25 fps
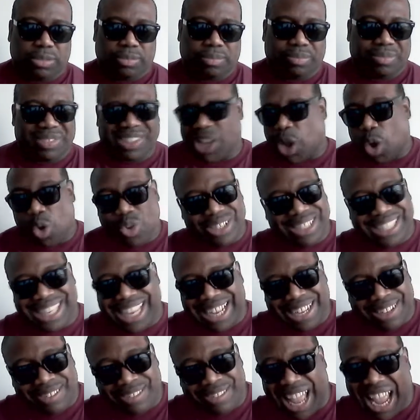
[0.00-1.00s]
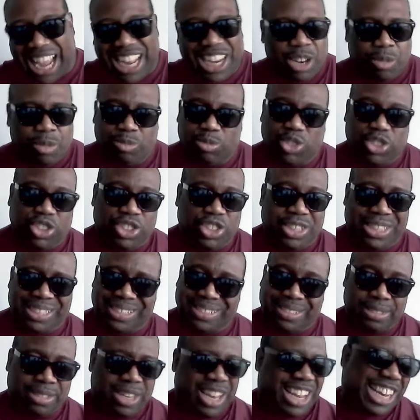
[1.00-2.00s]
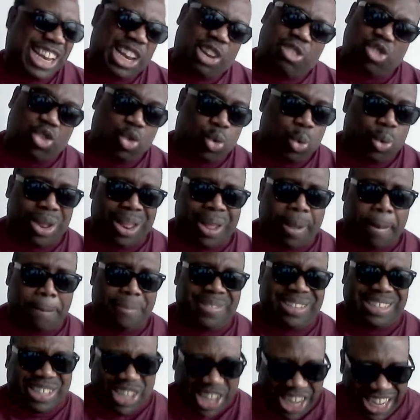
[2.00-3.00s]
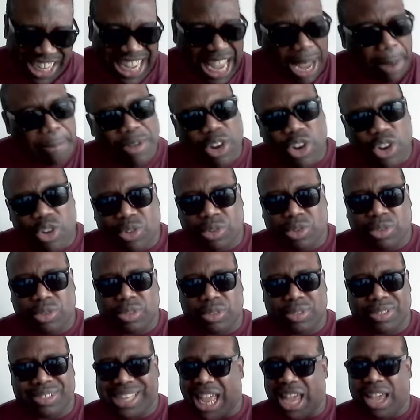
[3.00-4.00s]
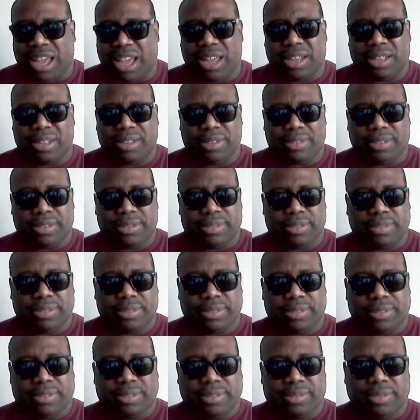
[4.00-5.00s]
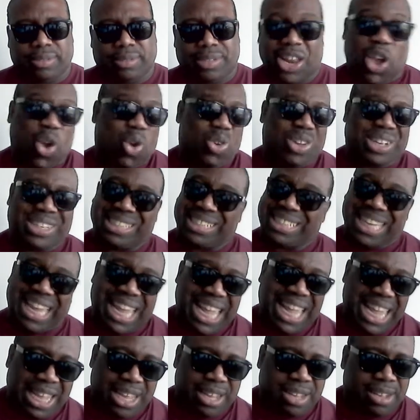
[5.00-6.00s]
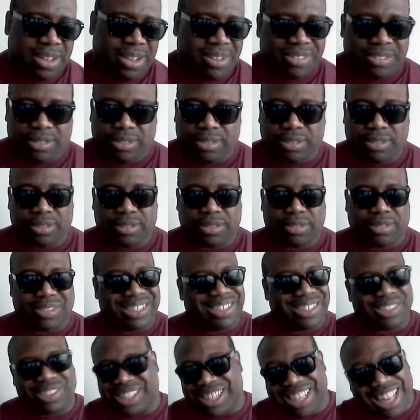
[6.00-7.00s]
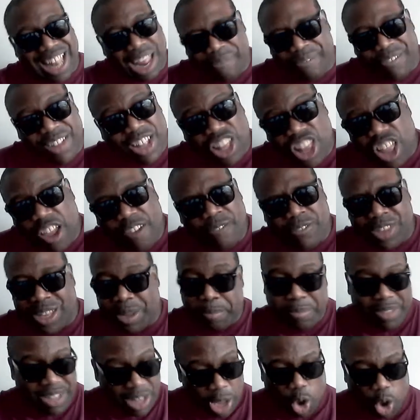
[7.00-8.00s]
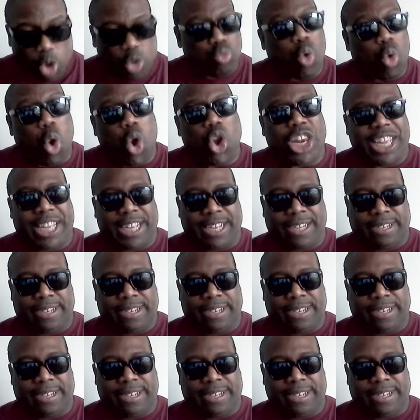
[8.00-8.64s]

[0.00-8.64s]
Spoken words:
I'm selling items and trying to, generate capital, but like I say, it's not enough to get the ball rolling.